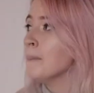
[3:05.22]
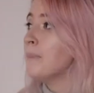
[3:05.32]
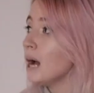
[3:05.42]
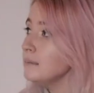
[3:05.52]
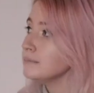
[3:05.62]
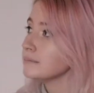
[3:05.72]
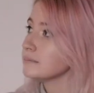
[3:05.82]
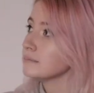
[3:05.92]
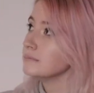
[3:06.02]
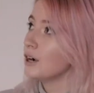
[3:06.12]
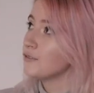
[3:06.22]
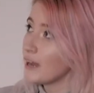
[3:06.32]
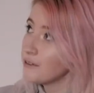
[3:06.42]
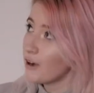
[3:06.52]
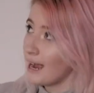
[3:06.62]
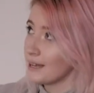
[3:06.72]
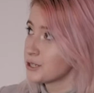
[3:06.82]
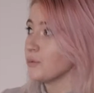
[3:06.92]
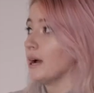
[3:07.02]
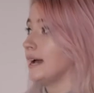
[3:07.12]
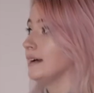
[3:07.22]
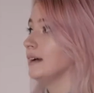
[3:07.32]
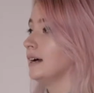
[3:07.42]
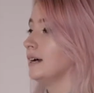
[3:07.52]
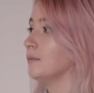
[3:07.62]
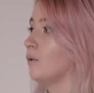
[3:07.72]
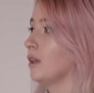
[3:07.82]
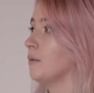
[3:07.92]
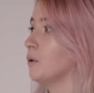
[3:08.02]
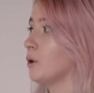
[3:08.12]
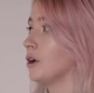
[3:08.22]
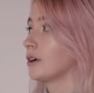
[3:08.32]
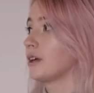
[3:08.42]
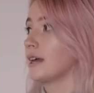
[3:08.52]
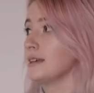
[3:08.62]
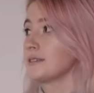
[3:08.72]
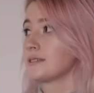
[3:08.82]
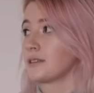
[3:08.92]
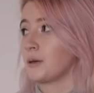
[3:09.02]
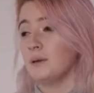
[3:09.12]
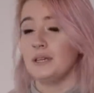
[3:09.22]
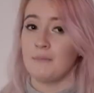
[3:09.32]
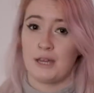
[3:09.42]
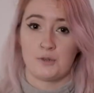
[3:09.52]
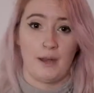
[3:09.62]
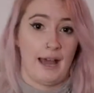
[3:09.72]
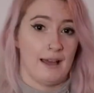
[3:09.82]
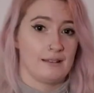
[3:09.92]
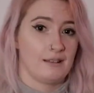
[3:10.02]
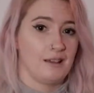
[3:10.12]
But my favourite hat to wear while I'm at work is the community management hat.